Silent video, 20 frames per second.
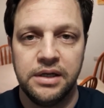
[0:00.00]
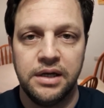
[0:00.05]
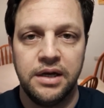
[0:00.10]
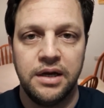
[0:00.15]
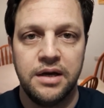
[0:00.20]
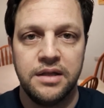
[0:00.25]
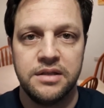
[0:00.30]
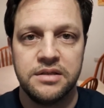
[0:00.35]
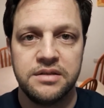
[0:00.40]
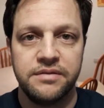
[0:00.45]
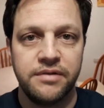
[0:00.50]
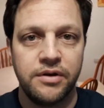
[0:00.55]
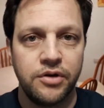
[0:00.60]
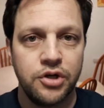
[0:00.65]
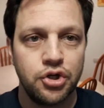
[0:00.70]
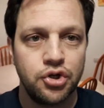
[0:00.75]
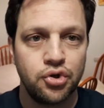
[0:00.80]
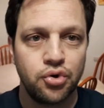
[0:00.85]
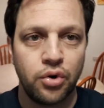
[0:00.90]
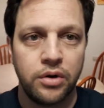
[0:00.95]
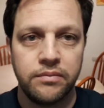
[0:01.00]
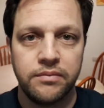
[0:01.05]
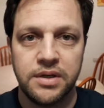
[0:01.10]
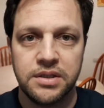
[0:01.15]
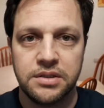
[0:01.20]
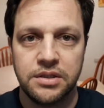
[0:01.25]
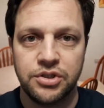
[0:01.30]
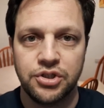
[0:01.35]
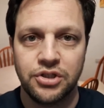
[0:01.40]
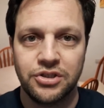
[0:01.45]
This is a very short
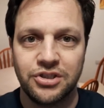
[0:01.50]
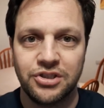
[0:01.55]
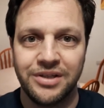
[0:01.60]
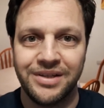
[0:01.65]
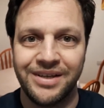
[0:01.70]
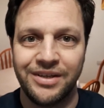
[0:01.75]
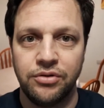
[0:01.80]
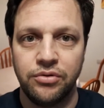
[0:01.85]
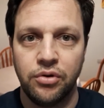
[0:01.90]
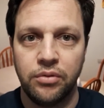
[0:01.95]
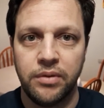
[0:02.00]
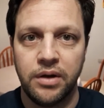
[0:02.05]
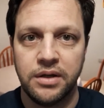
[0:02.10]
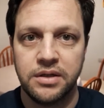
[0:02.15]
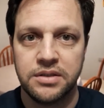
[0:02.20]
message just to let you know about